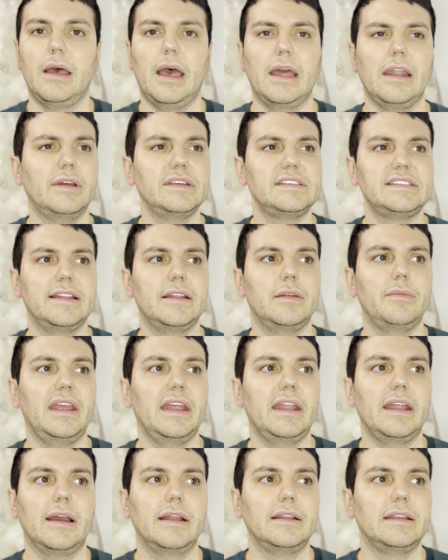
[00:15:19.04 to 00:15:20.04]
I know I said in the
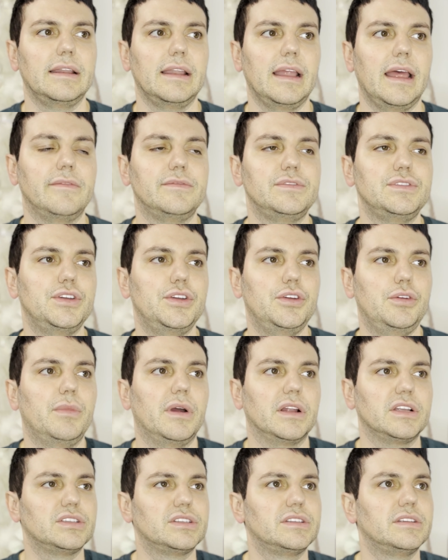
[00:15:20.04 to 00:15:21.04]
beginning I didn't have too
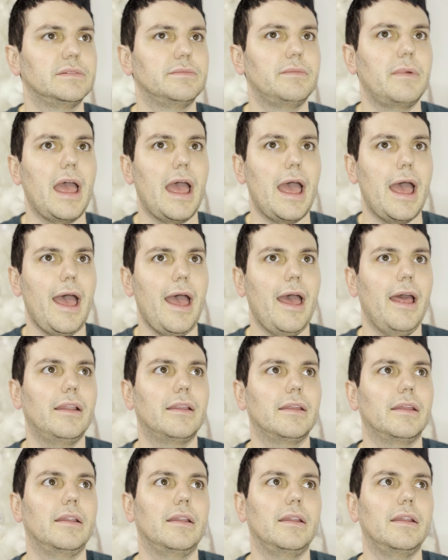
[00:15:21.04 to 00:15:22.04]
much to
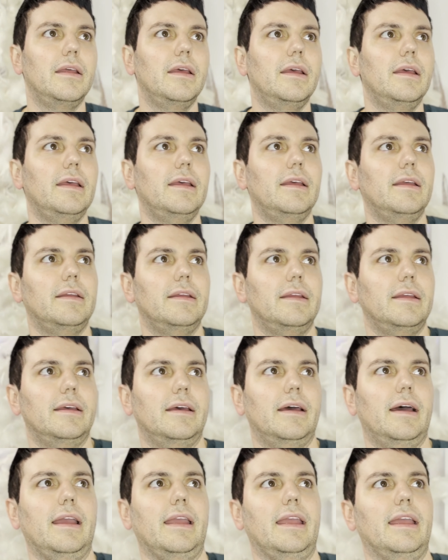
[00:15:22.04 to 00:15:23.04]
add, and
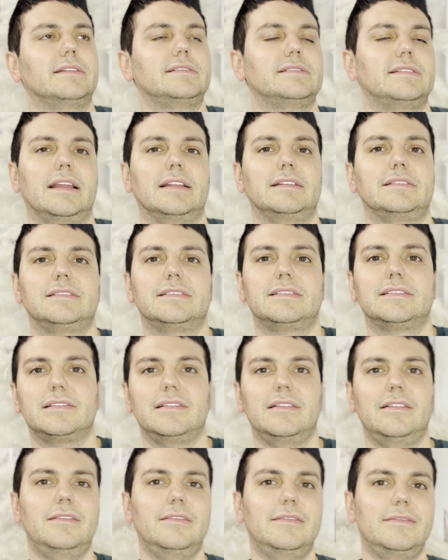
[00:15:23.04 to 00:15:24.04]
I guess
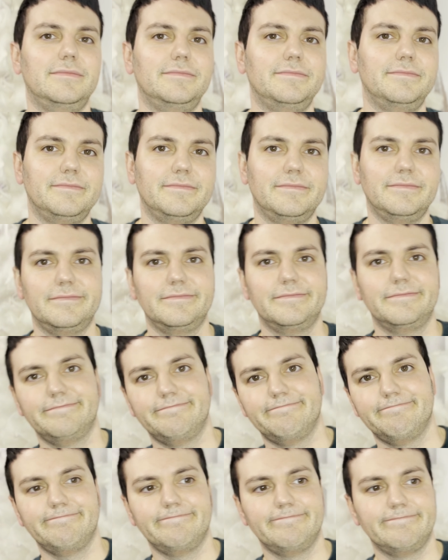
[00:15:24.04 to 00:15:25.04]
that's
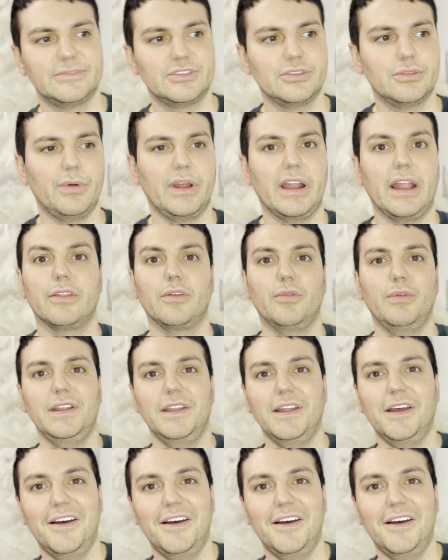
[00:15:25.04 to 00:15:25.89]
sort of went out the window.